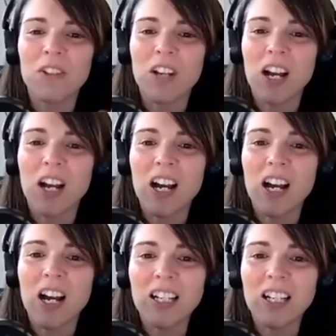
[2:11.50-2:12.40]
sitting
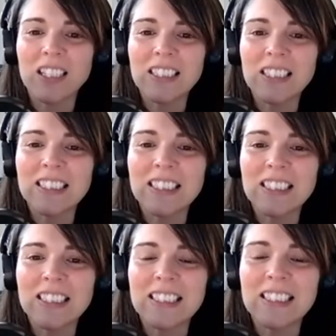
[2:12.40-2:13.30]
and are there for their
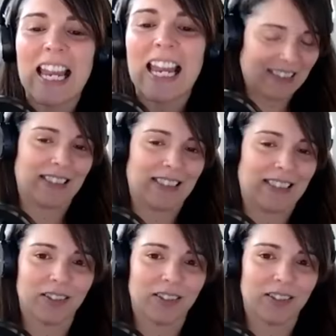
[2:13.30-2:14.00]
friends. So